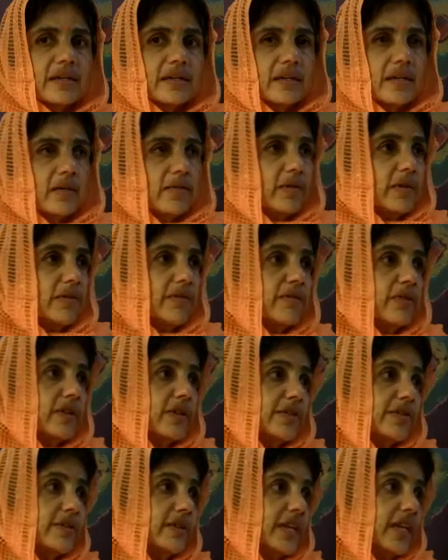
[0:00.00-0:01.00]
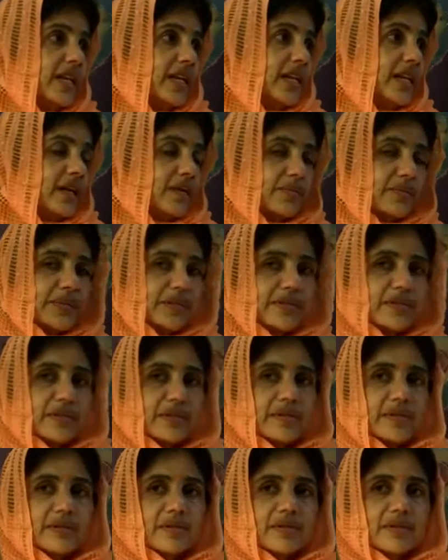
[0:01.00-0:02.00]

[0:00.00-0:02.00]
even if you are a senior person